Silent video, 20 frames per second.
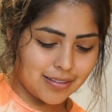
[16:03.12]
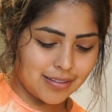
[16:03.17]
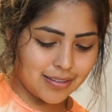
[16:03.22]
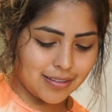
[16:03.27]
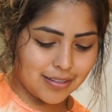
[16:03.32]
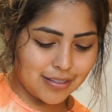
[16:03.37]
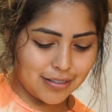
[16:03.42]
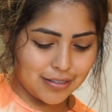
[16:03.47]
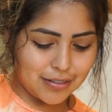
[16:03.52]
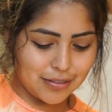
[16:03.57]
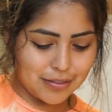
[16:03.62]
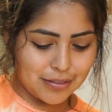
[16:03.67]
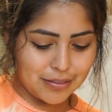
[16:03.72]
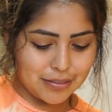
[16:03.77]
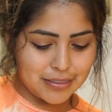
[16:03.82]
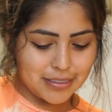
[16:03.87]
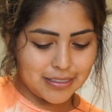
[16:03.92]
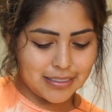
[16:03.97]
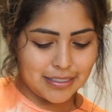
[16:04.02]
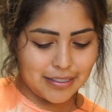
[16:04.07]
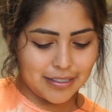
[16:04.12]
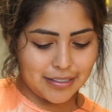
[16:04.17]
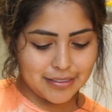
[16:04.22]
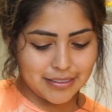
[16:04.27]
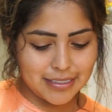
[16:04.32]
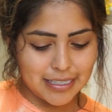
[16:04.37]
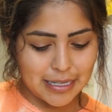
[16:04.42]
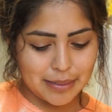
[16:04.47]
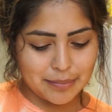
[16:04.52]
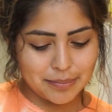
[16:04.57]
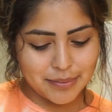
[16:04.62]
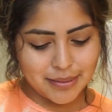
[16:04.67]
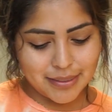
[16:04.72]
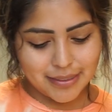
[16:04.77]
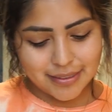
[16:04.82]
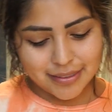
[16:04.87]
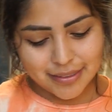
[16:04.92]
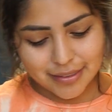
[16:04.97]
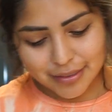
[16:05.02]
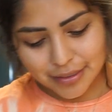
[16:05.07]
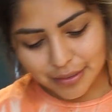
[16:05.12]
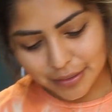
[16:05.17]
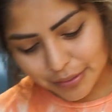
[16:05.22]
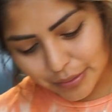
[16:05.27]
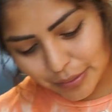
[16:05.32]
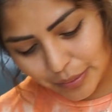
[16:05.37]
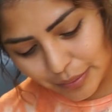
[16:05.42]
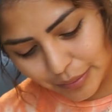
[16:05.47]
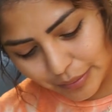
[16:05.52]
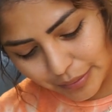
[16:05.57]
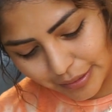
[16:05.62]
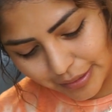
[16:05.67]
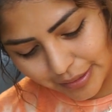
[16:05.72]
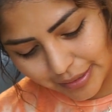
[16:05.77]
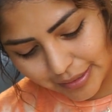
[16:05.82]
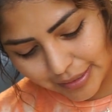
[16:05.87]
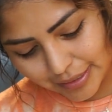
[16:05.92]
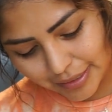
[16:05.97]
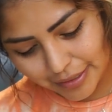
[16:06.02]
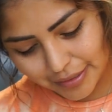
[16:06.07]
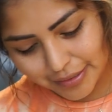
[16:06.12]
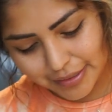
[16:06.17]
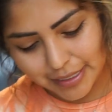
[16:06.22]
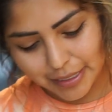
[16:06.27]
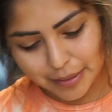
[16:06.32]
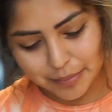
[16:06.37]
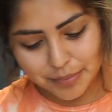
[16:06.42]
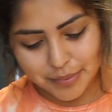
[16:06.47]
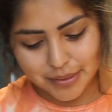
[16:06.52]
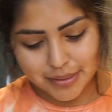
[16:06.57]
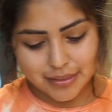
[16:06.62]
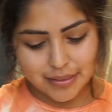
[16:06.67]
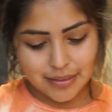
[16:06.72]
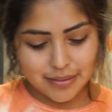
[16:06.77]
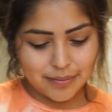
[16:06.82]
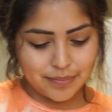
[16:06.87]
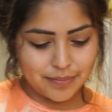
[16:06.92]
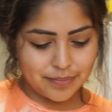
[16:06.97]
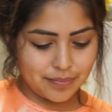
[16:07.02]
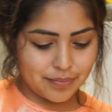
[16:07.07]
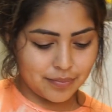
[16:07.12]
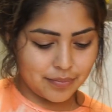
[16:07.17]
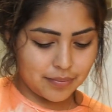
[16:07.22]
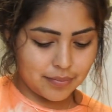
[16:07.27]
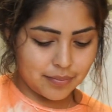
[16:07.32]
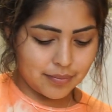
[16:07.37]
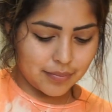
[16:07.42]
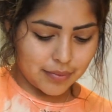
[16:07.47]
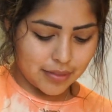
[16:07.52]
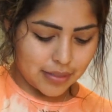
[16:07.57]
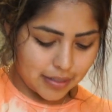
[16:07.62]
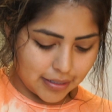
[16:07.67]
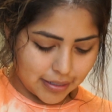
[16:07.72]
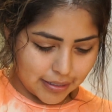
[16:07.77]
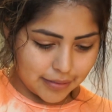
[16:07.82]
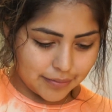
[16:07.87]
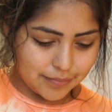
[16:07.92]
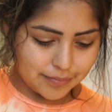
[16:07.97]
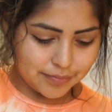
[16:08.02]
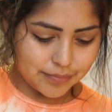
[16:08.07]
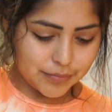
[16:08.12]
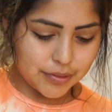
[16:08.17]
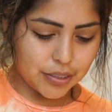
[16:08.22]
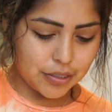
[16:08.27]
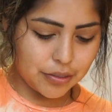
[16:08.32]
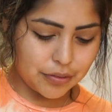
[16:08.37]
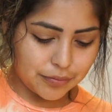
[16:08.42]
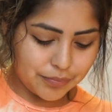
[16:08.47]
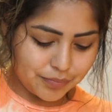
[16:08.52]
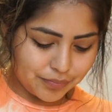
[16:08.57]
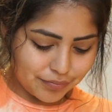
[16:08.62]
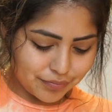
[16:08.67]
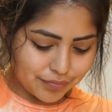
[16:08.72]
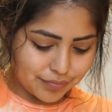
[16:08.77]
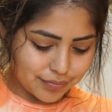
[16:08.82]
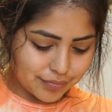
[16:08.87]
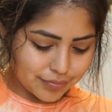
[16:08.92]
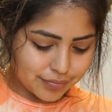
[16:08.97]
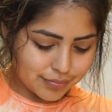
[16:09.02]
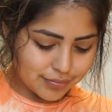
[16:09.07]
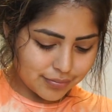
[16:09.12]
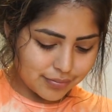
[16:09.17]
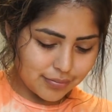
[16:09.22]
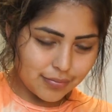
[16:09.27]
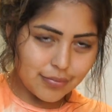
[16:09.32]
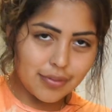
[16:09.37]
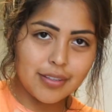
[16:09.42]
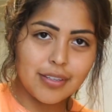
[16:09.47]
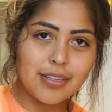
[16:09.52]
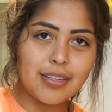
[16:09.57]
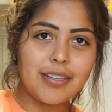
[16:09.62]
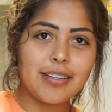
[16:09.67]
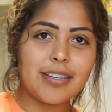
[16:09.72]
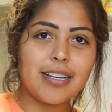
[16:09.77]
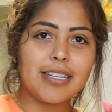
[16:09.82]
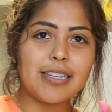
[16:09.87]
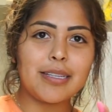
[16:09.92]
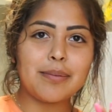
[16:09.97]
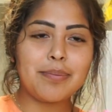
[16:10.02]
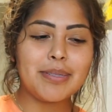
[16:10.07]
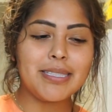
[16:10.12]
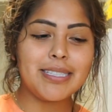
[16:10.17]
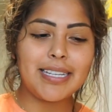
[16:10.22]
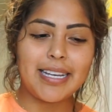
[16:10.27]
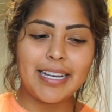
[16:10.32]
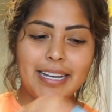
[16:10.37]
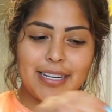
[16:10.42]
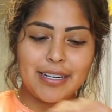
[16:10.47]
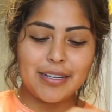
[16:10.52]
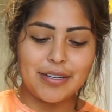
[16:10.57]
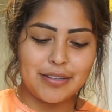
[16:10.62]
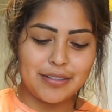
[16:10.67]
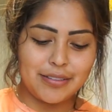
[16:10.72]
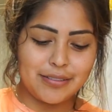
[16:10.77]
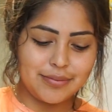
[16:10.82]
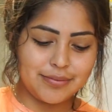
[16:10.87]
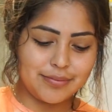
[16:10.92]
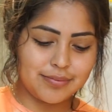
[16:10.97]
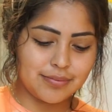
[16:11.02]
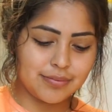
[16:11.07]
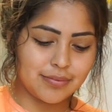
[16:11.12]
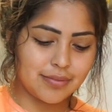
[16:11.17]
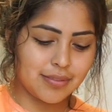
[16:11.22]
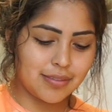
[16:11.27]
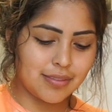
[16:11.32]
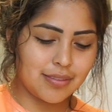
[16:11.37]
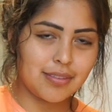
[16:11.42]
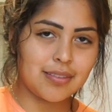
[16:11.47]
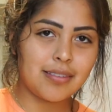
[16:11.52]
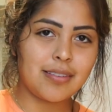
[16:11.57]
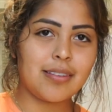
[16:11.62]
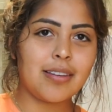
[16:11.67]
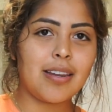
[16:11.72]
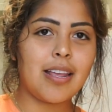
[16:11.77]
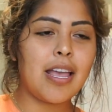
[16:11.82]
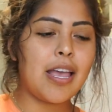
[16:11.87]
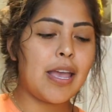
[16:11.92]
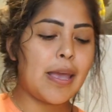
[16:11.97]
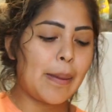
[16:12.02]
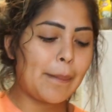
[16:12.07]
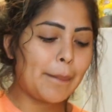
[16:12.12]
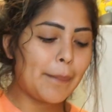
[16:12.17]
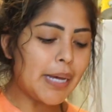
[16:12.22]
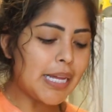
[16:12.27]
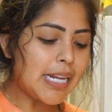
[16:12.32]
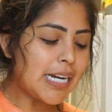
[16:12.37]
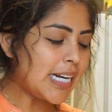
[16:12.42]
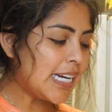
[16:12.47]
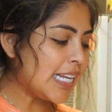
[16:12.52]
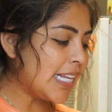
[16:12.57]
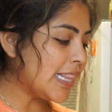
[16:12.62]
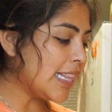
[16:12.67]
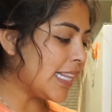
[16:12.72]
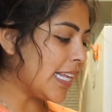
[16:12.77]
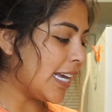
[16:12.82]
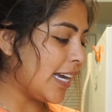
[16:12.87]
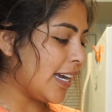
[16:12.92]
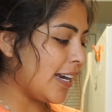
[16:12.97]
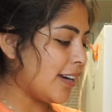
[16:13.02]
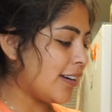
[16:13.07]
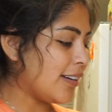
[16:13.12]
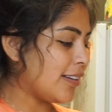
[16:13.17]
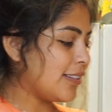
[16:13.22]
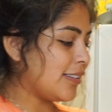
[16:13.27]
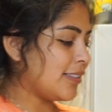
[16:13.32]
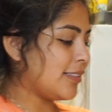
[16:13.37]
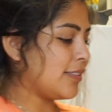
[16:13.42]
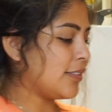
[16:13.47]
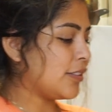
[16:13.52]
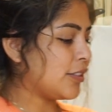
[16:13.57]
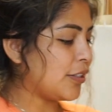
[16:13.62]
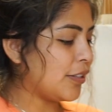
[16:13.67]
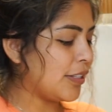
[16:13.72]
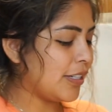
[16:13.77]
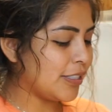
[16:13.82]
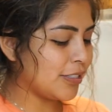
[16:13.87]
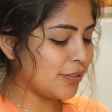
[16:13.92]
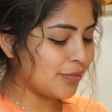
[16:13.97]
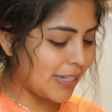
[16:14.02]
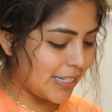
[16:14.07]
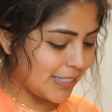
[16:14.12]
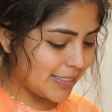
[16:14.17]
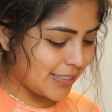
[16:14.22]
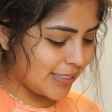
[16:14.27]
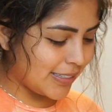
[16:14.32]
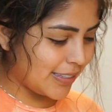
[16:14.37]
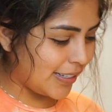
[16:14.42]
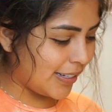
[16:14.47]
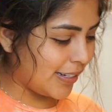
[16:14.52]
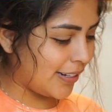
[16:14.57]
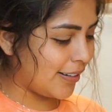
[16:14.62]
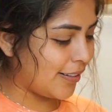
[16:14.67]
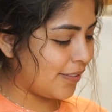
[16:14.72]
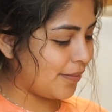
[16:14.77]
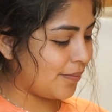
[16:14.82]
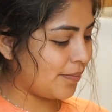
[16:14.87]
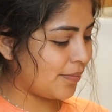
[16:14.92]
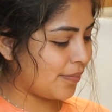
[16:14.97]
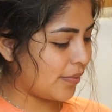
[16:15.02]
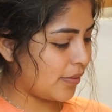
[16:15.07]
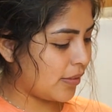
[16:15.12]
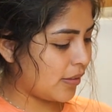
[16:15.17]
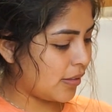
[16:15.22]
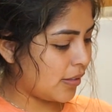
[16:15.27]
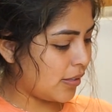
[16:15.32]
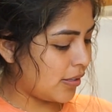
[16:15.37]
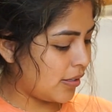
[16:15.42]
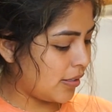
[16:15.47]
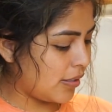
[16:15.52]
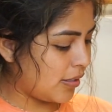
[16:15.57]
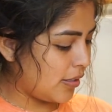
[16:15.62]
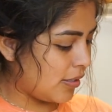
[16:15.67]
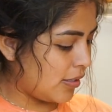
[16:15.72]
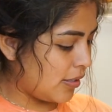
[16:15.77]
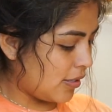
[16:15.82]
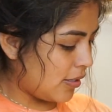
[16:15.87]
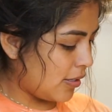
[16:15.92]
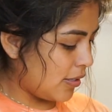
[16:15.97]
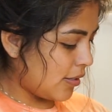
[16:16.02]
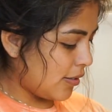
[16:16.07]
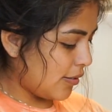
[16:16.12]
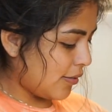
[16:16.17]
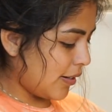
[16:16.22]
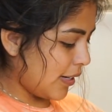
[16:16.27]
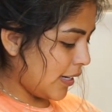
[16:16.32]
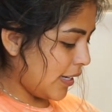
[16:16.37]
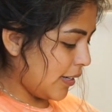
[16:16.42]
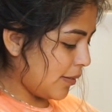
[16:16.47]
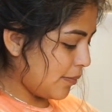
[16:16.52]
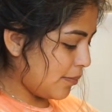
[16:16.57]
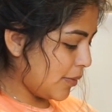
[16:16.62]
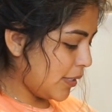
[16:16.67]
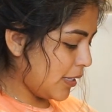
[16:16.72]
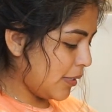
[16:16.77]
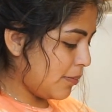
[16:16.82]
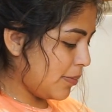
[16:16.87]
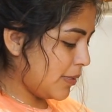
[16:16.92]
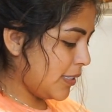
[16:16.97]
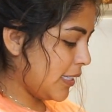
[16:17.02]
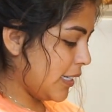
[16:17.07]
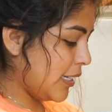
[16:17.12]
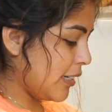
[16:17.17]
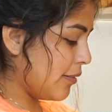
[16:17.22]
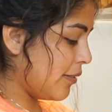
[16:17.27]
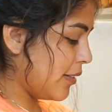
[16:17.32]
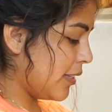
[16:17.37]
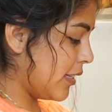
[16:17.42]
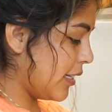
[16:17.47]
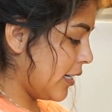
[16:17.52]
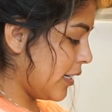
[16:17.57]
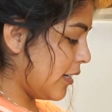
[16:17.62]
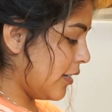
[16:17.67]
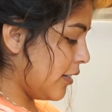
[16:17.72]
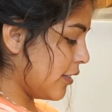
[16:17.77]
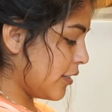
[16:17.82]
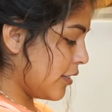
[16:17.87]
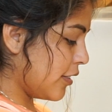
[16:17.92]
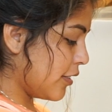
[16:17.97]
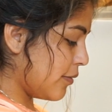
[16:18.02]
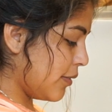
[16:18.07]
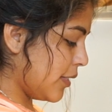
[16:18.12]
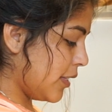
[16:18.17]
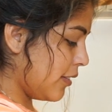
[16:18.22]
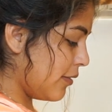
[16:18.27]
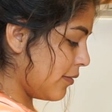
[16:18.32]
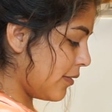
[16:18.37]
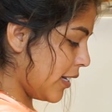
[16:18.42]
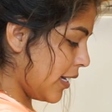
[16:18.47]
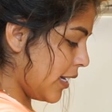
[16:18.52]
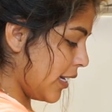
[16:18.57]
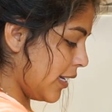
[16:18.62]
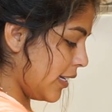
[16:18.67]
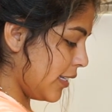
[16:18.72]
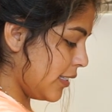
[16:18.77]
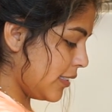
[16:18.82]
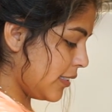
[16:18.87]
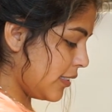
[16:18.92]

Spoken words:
you know, those stereotypes, those older stereotypes. Right, so you cut the potato, put it in there. So there's rice in there. Right? Put the potato in there. I'll cook with the rice.